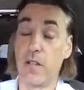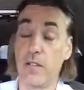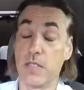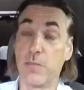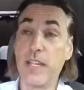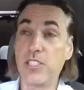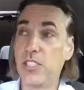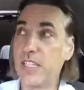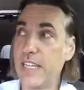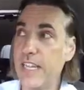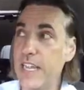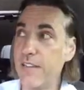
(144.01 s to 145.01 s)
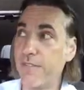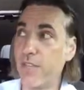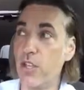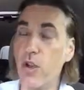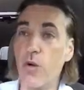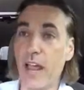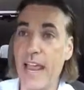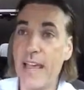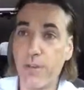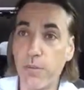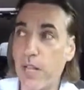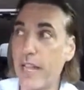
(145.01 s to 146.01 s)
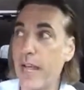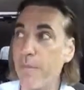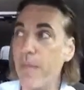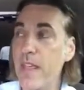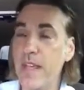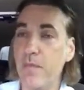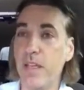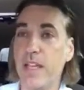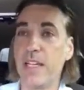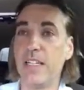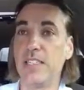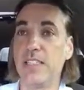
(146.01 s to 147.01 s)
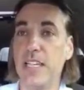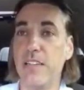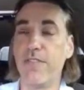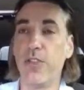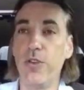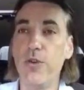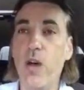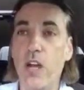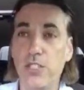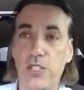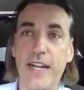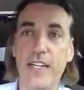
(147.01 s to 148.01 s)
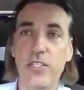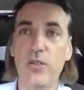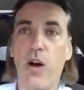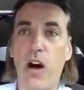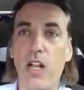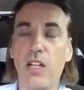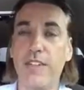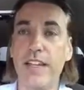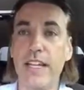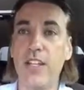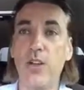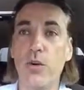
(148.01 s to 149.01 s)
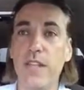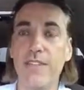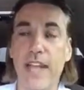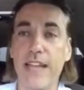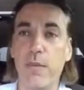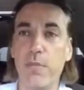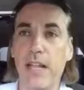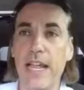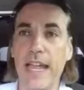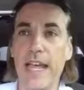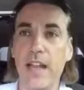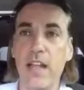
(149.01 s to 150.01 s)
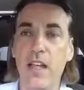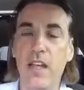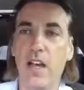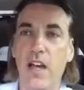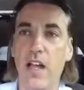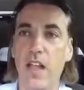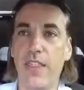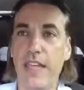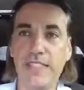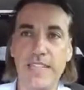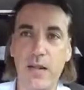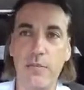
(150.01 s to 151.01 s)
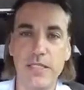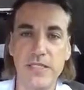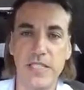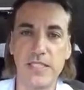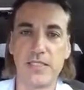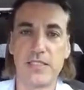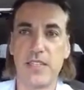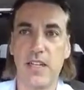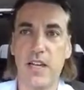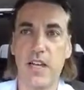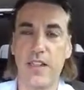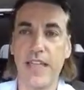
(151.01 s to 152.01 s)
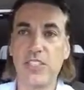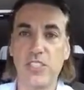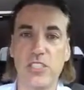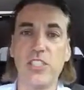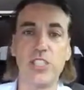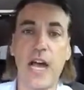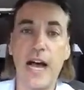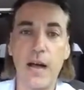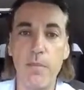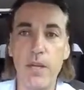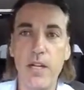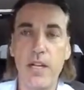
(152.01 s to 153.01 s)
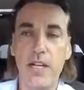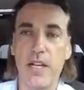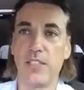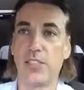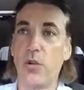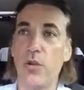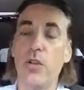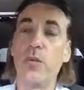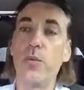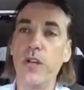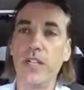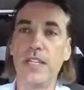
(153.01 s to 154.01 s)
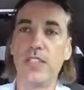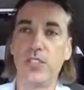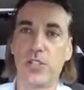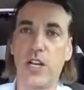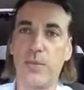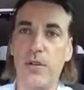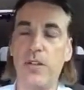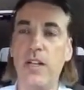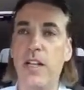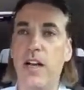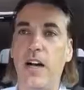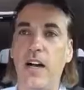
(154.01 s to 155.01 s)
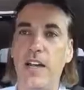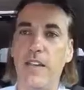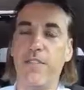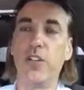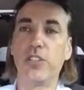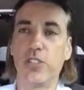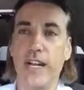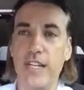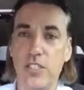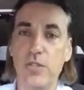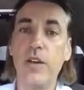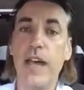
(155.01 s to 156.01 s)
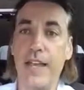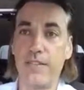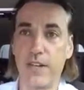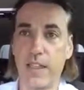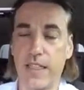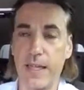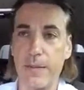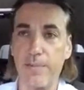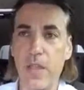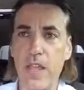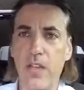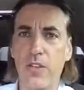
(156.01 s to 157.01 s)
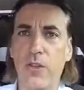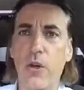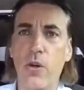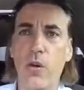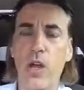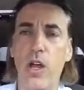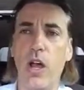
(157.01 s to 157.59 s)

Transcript: especially if you don't have a plan. Because if you are trying to do all of it and you don't even have a plan, that's not a business. That's just a job. So you're really in trouble if you're trying to do everything. So